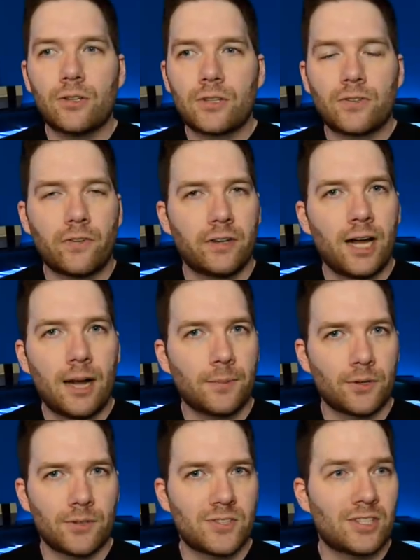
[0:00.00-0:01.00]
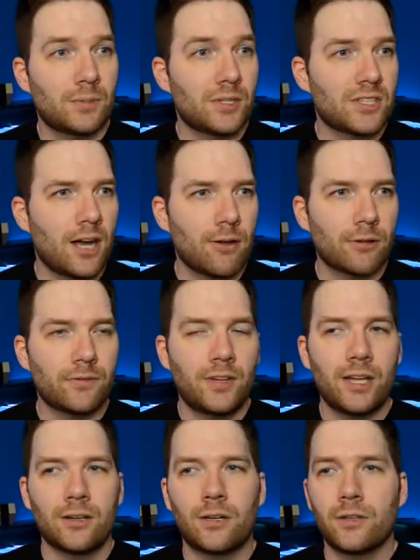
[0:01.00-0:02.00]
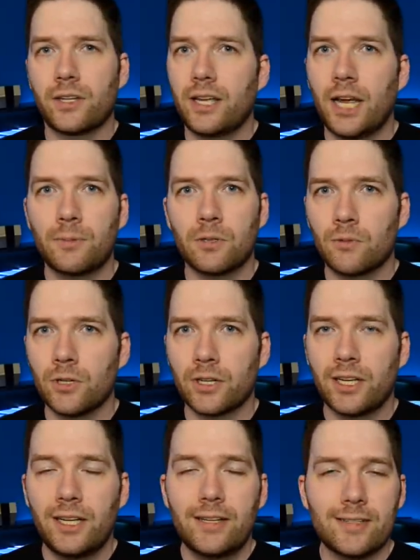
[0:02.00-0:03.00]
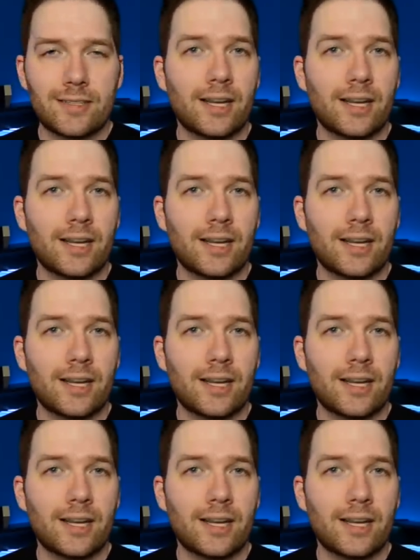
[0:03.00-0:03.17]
looks phenomenal. The cinematography and all the camera work is